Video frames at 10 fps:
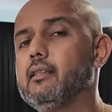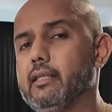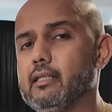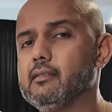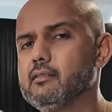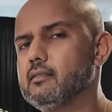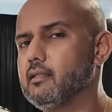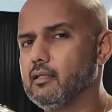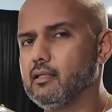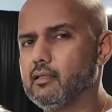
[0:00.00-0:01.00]
Things
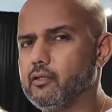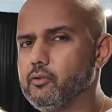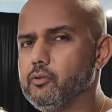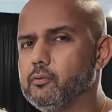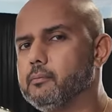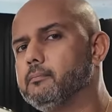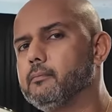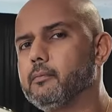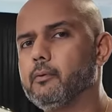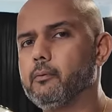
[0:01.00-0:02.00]
that you
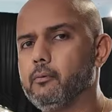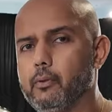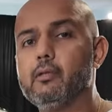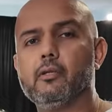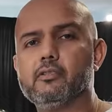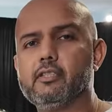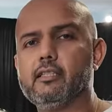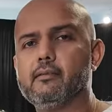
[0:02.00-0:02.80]
will not see.